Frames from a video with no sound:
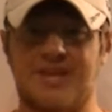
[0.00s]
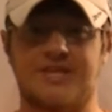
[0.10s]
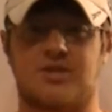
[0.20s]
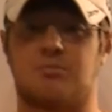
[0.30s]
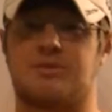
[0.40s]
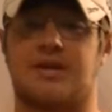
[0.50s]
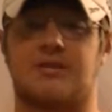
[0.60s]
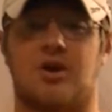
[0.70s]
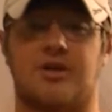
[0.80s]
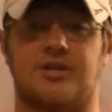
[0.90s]
It's almost like
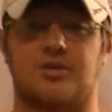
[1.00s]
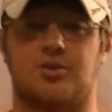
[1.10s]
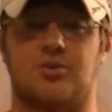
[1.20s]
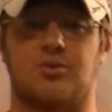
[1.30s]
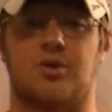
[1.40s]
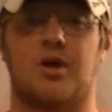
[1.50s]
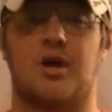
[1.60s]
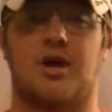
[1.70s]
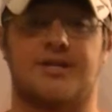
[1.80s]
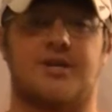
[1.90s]
talking to
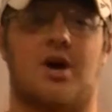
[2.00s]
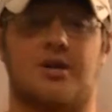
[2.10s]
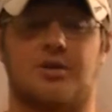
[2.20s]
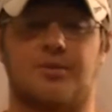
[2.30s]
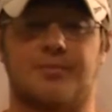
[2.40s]
a toddler,